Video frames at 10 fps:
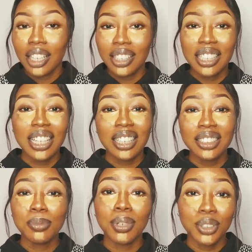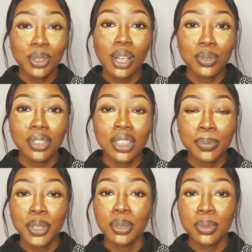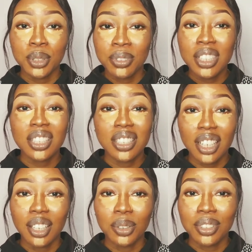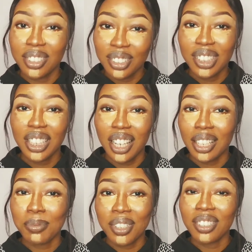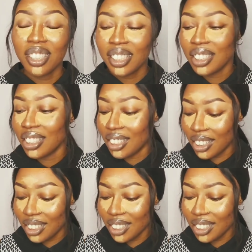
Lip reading: Guys, I actually plan to go out with this makeup, but the way things are going, it's looking like I'm gonna clean it.